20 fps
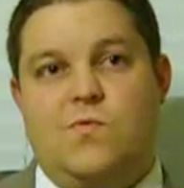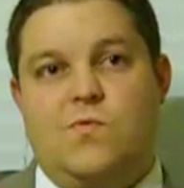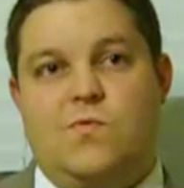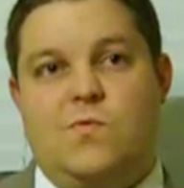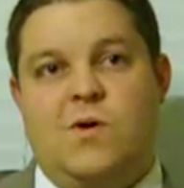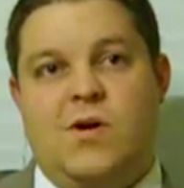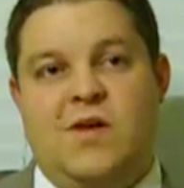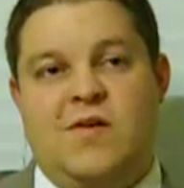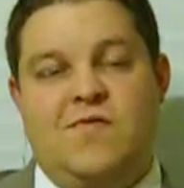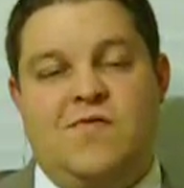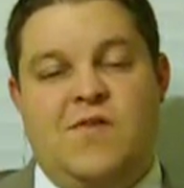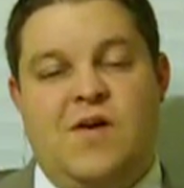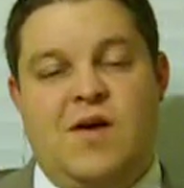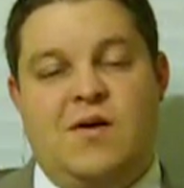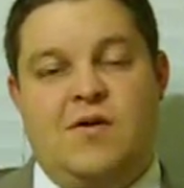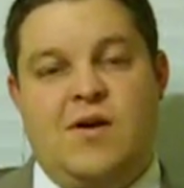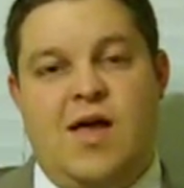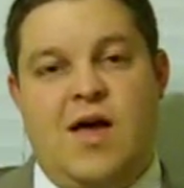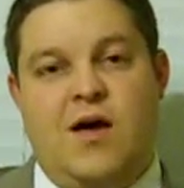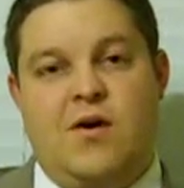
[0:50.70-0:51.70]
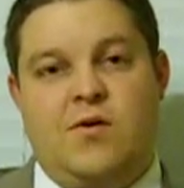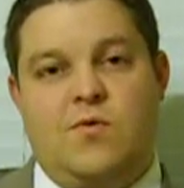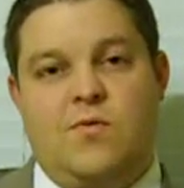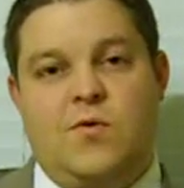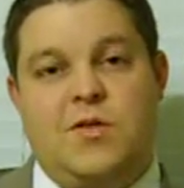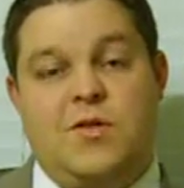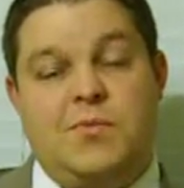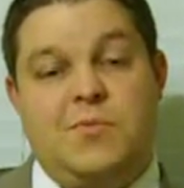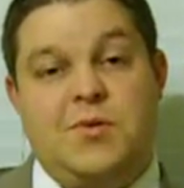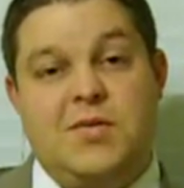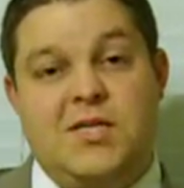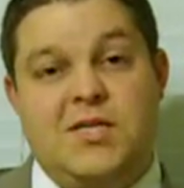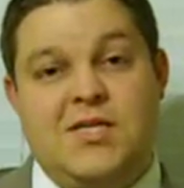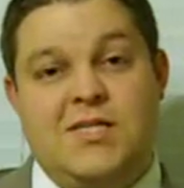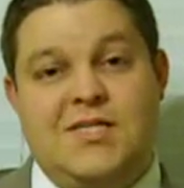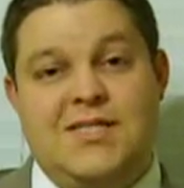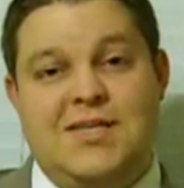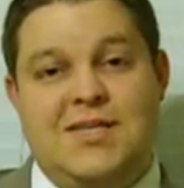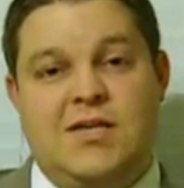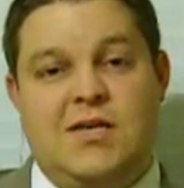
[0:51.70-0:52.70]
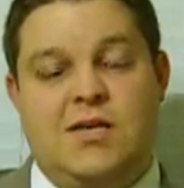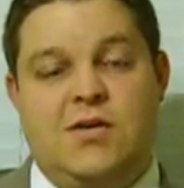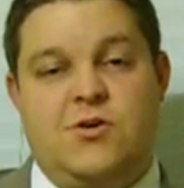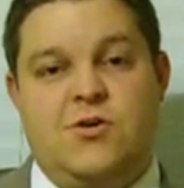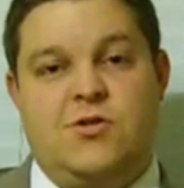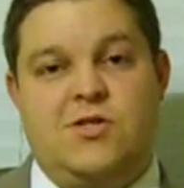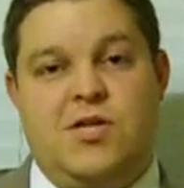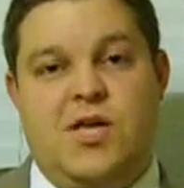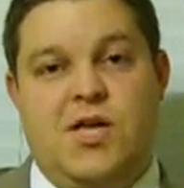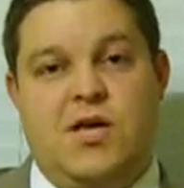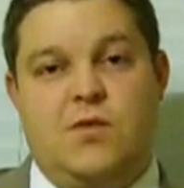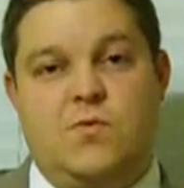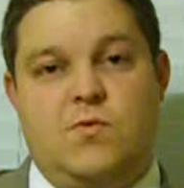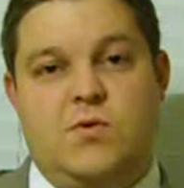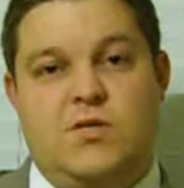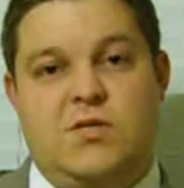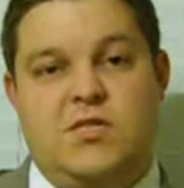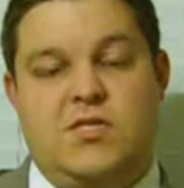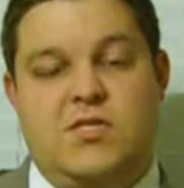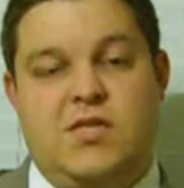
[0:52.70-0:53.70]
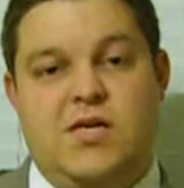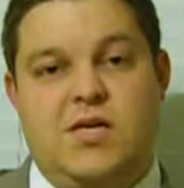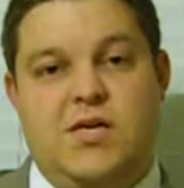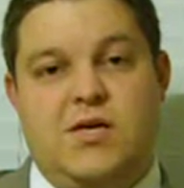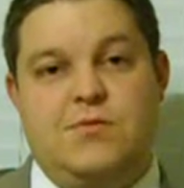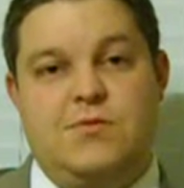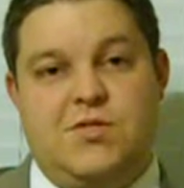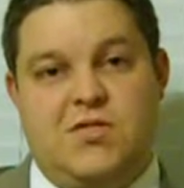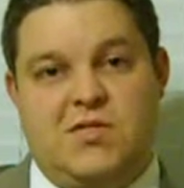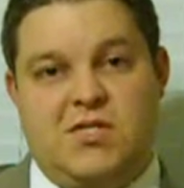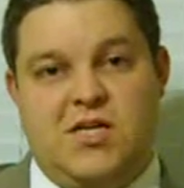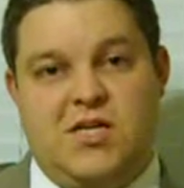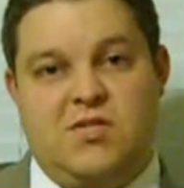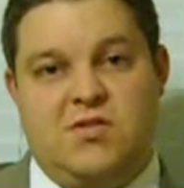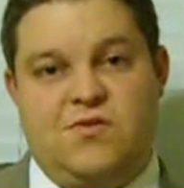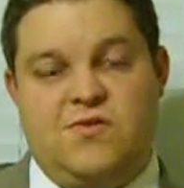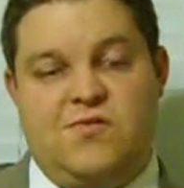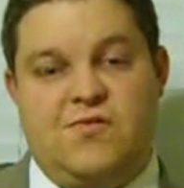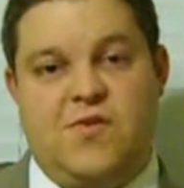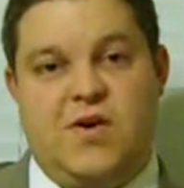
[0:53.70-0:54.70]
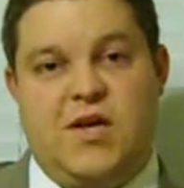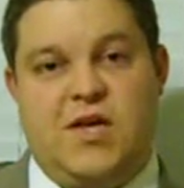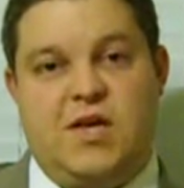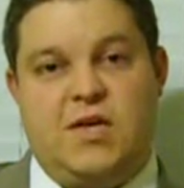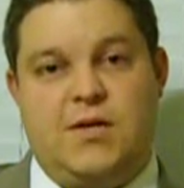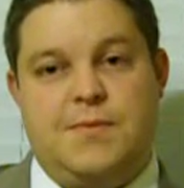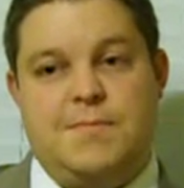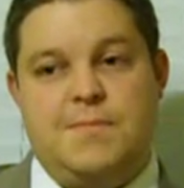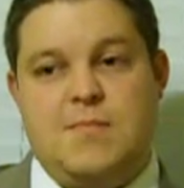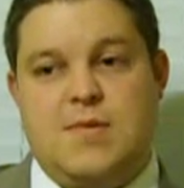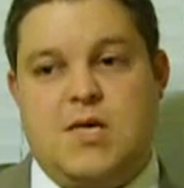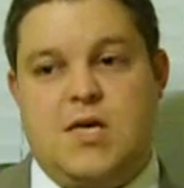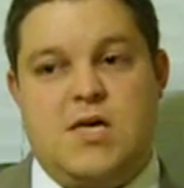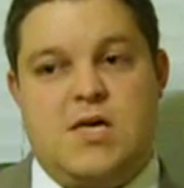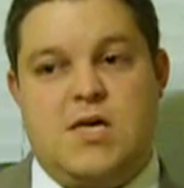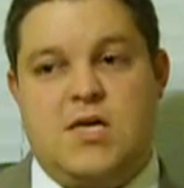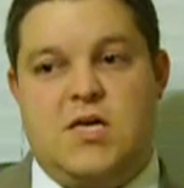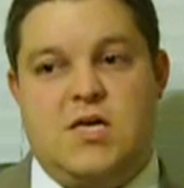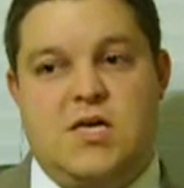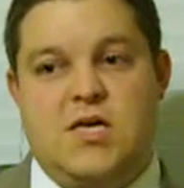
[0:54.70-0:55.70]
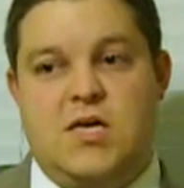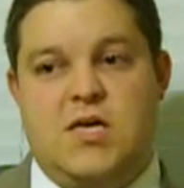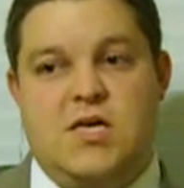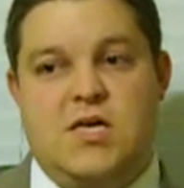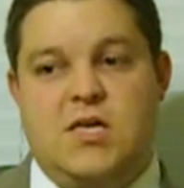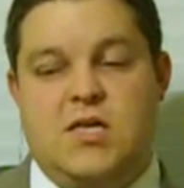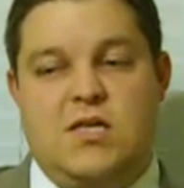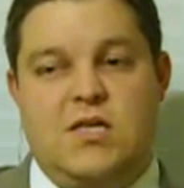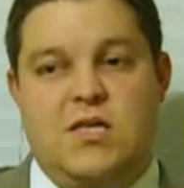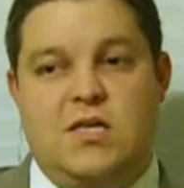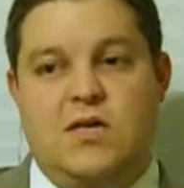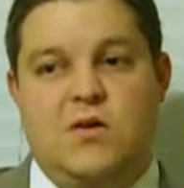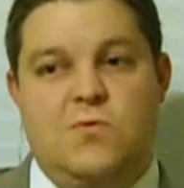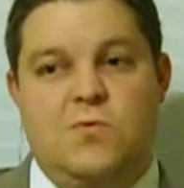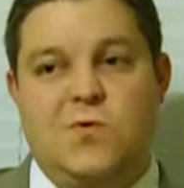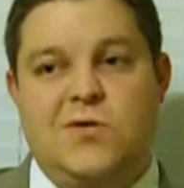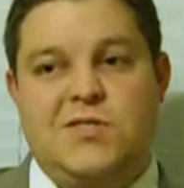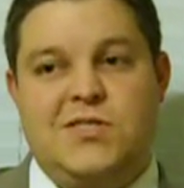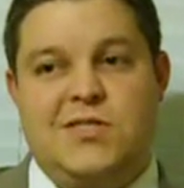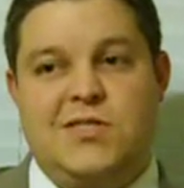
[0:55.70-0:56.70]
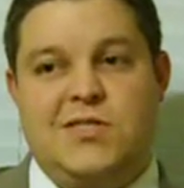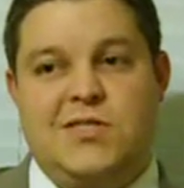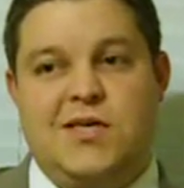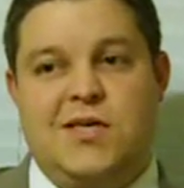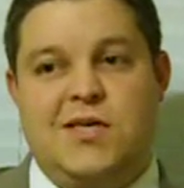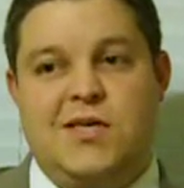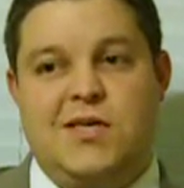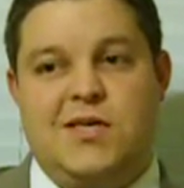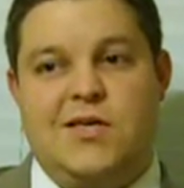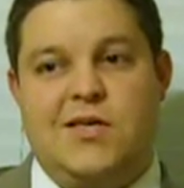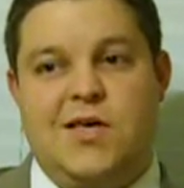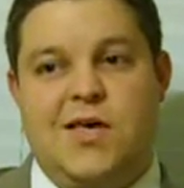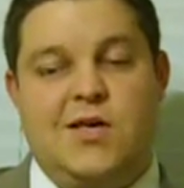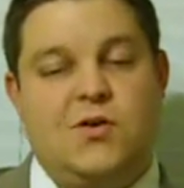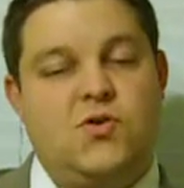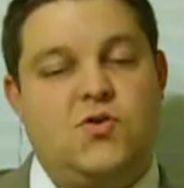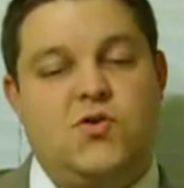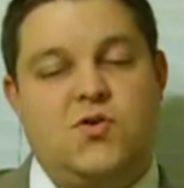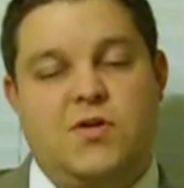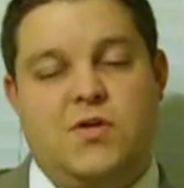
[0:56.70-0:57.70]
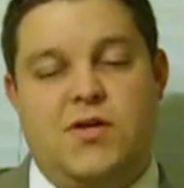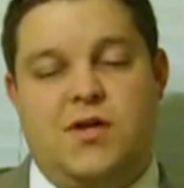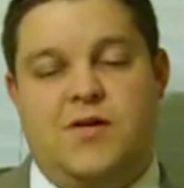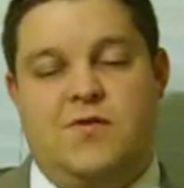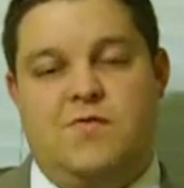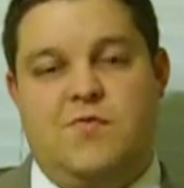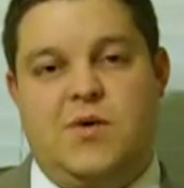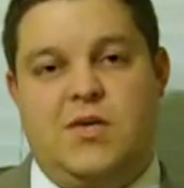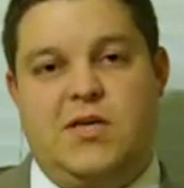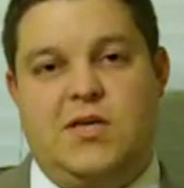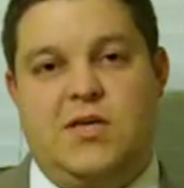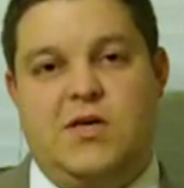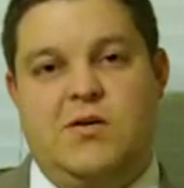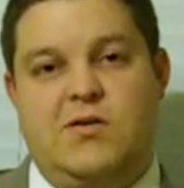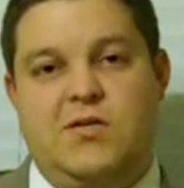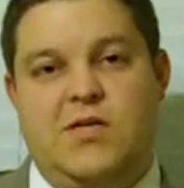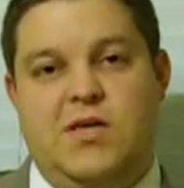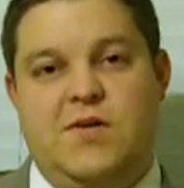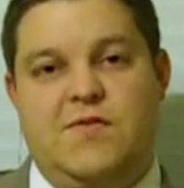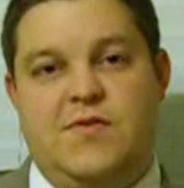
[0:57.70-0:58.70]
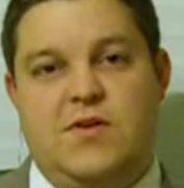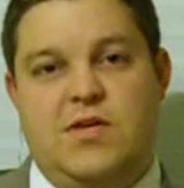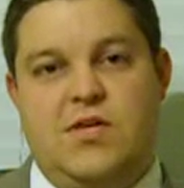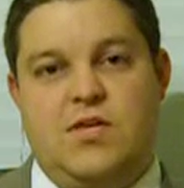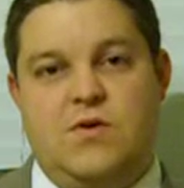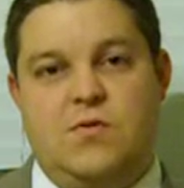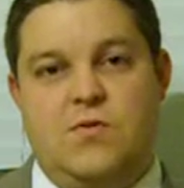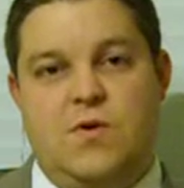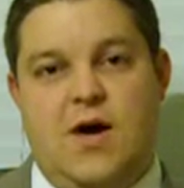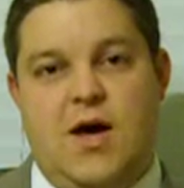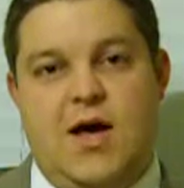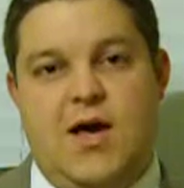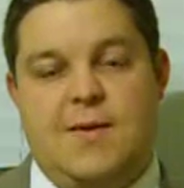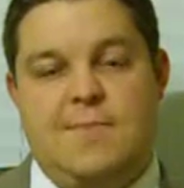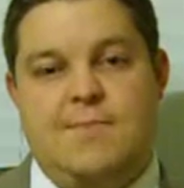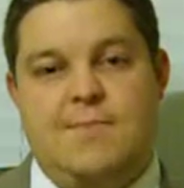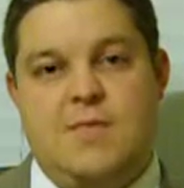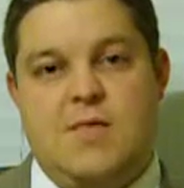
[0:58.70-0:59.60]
What I found out and what the police didn't understand was that he was a schizophrenic. He wasn't and shouldn't have been guilty of a DUI.